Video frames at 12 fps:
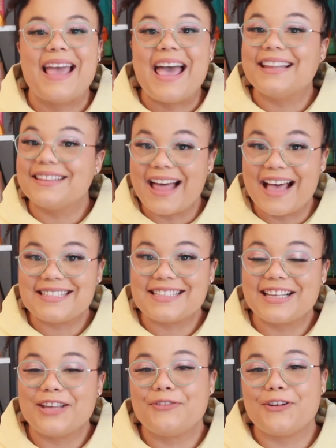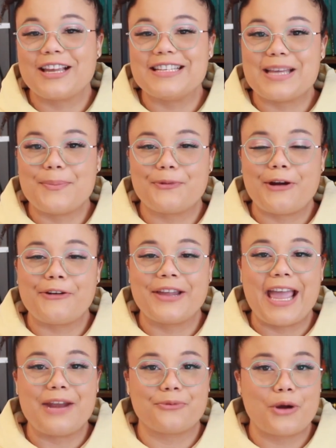And lastly, for contemporary
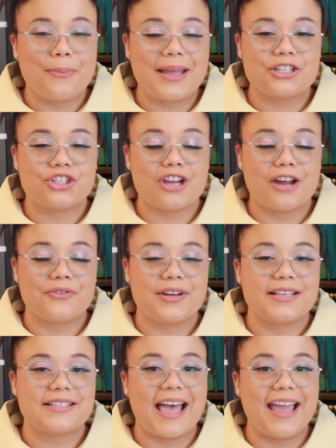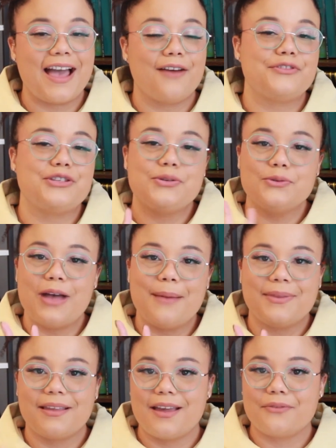and romance genres, I have 2
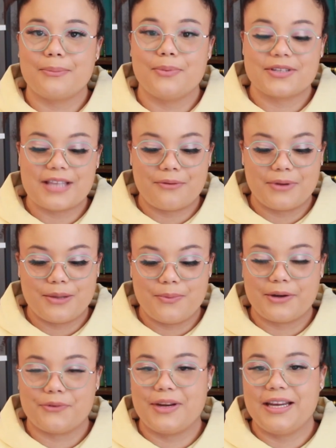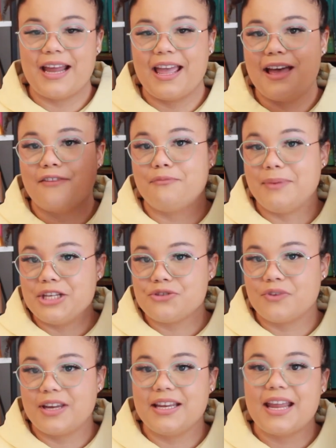Emily Henry books I really want to read. I have Beach
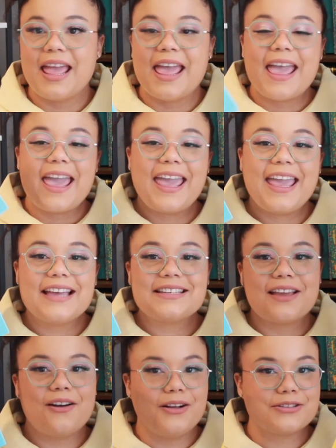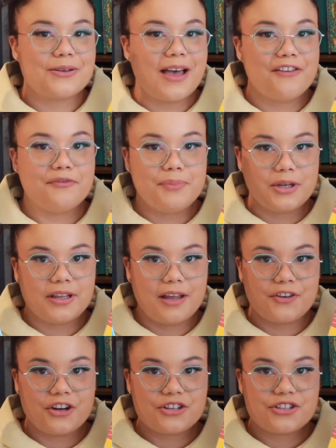Read, and I also have Book
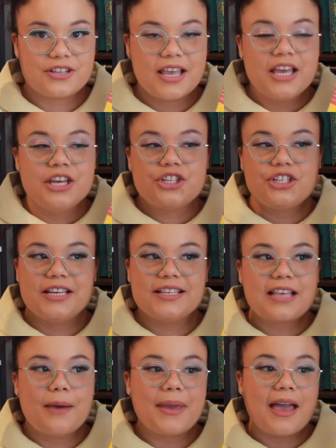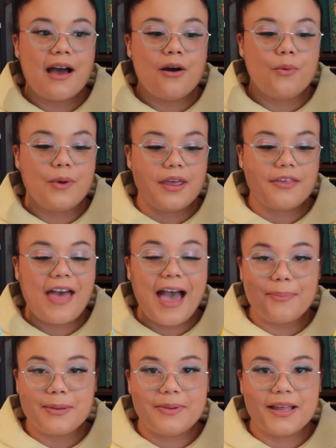Lovers. She is coming out with
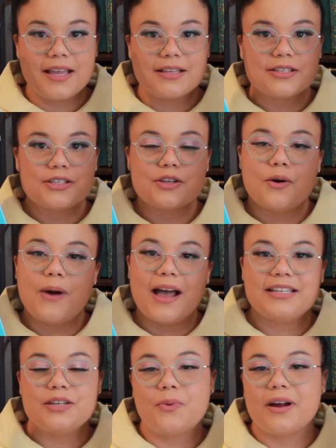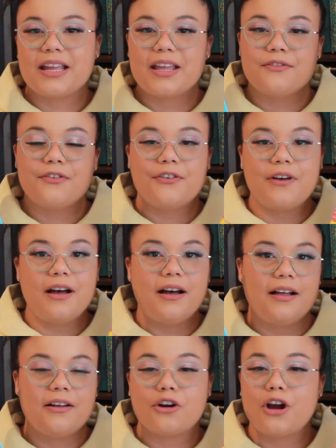Happy Place, so I did want to give
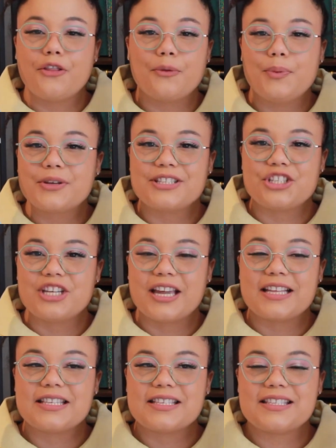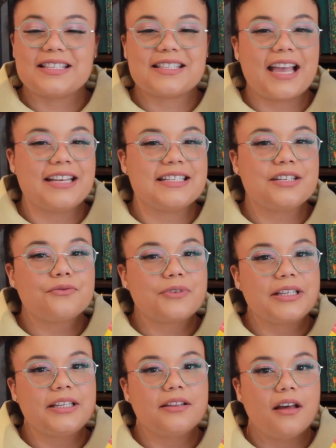her other books a chance since I didn't
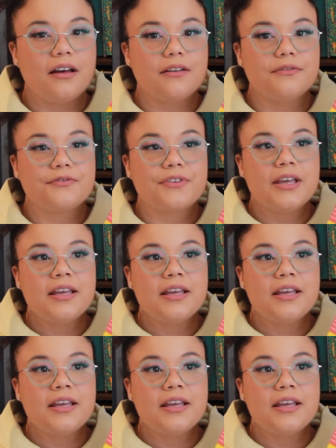really love